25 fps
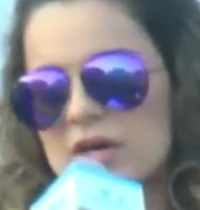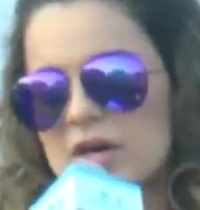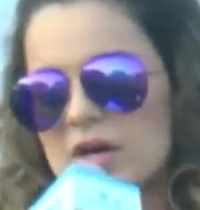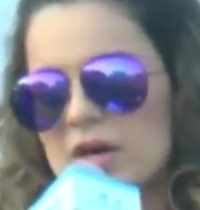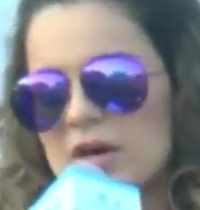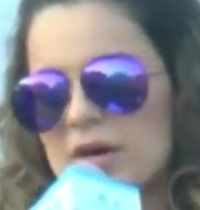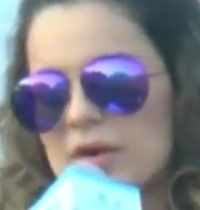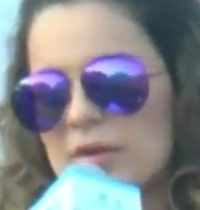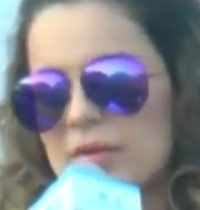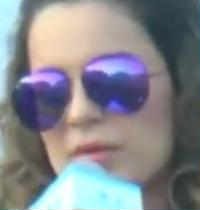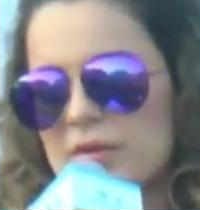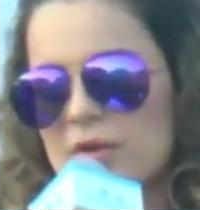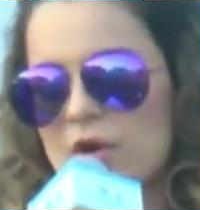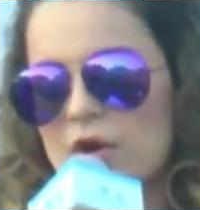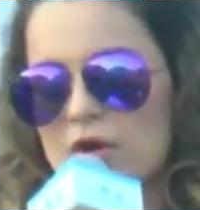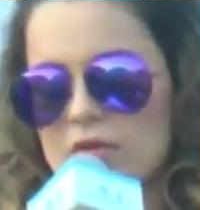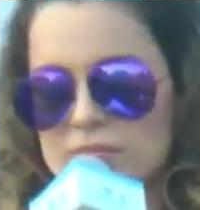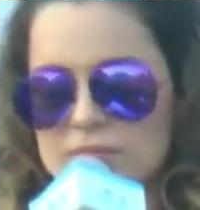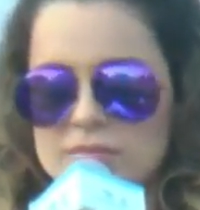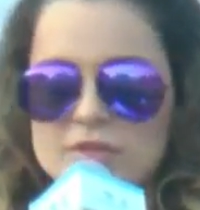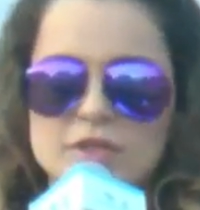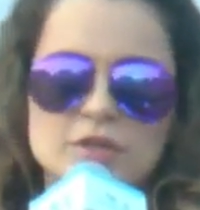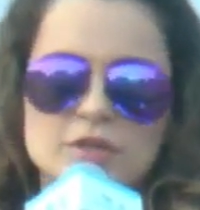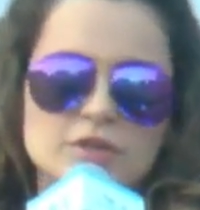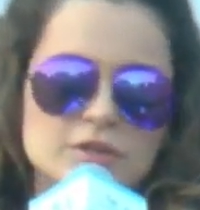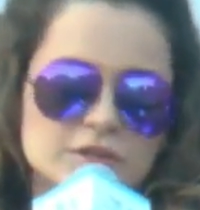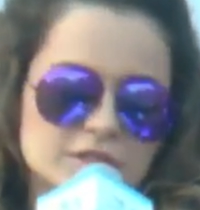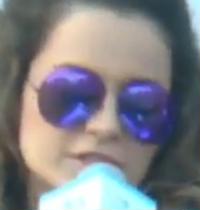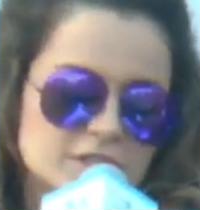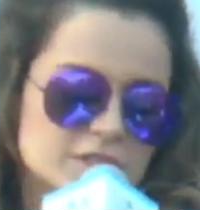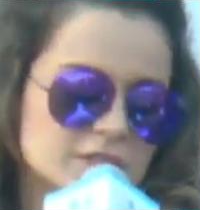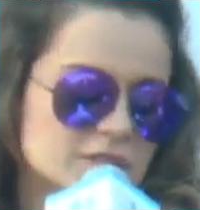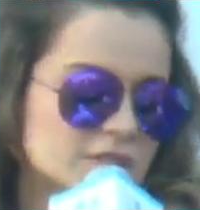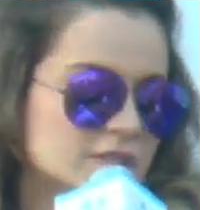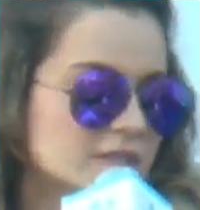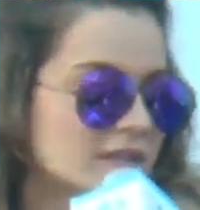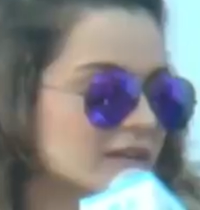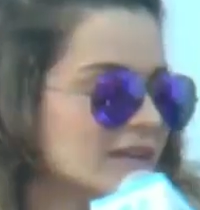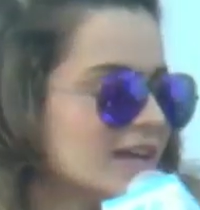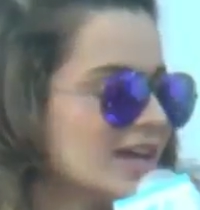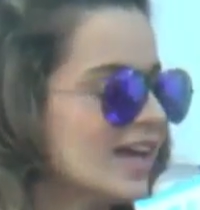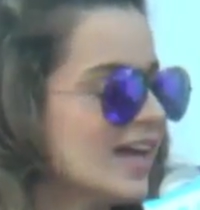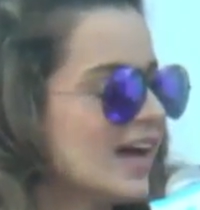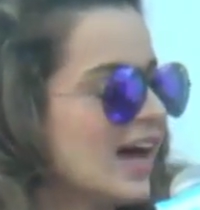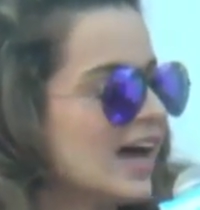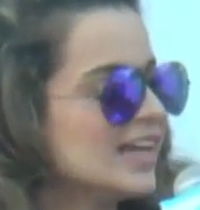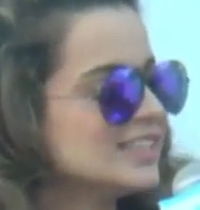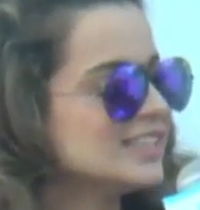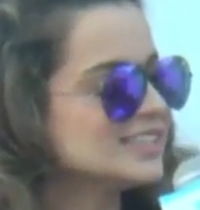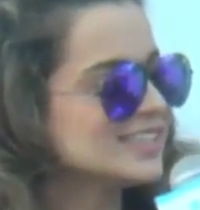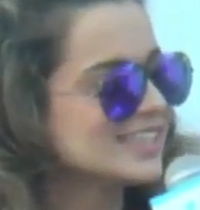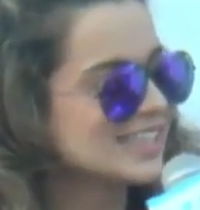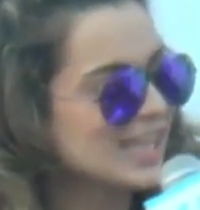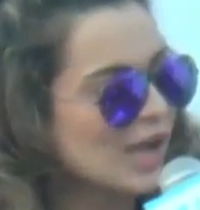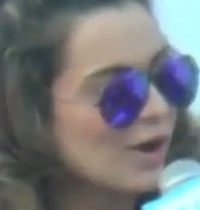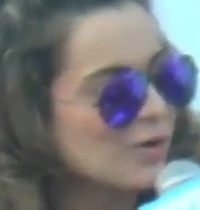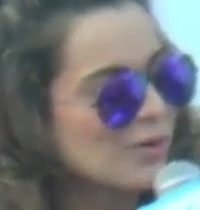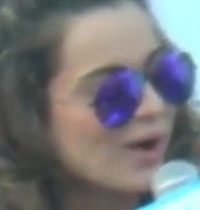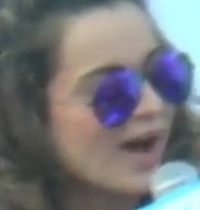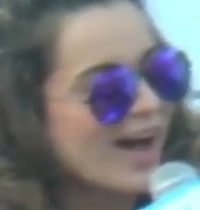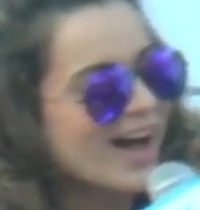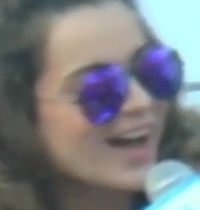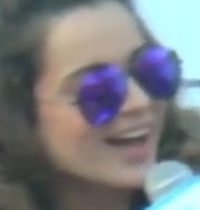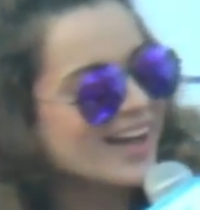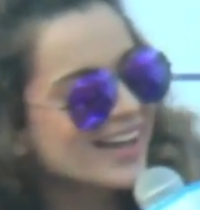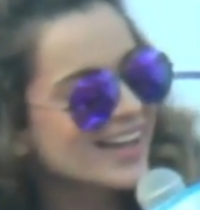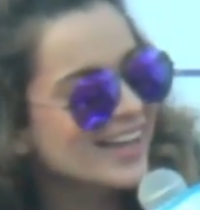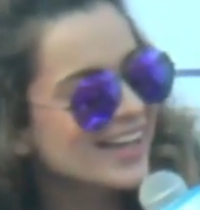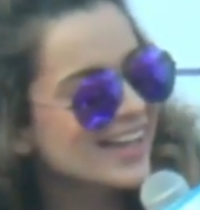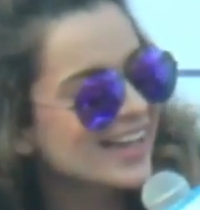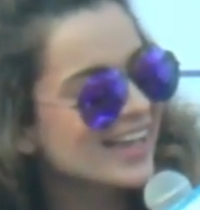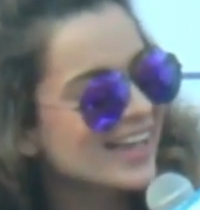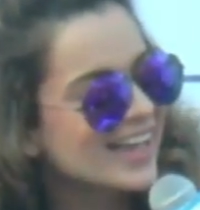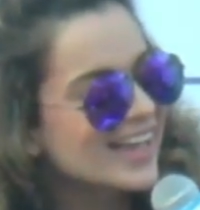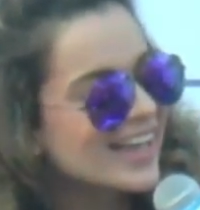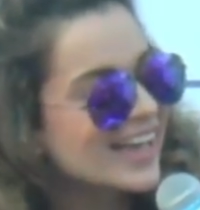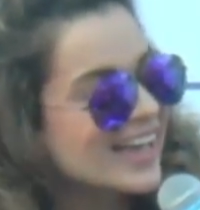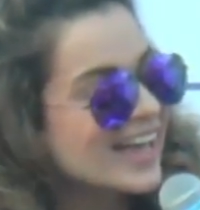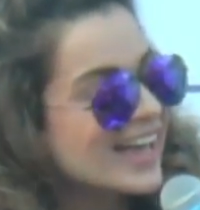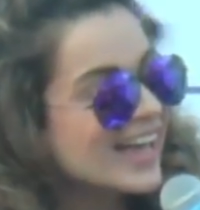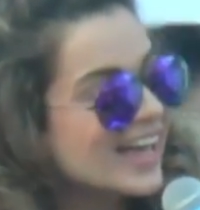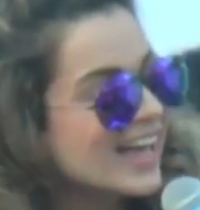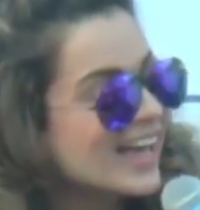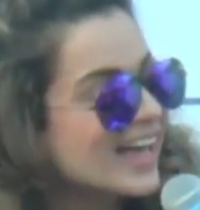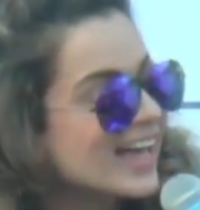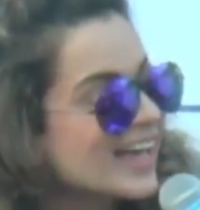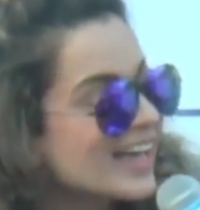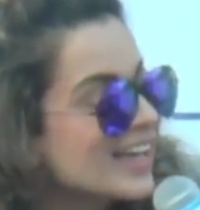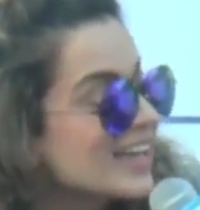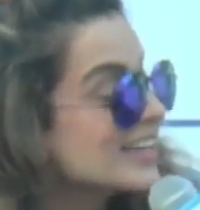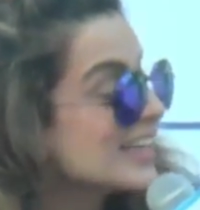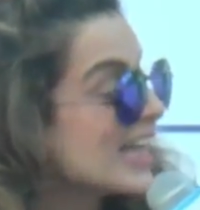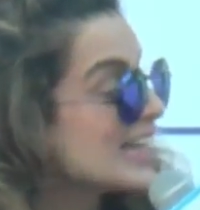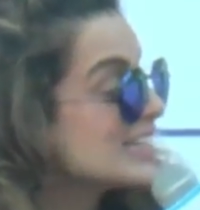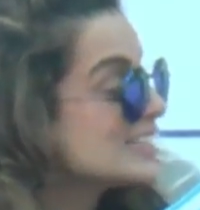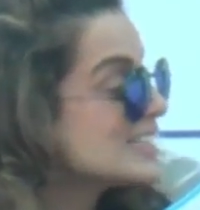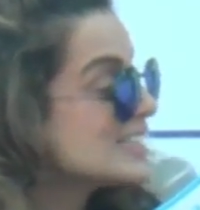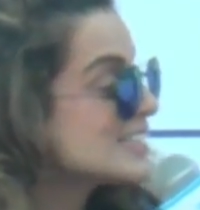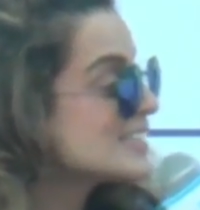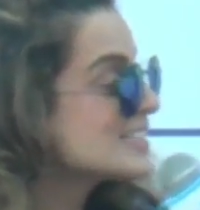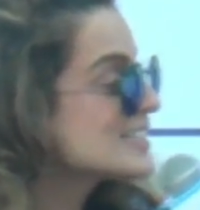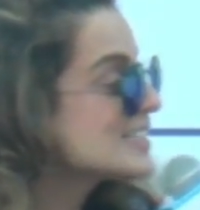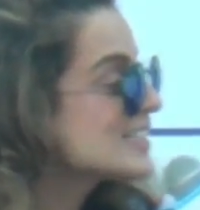Uh, you know, it's a Hanji, kya hua? Kya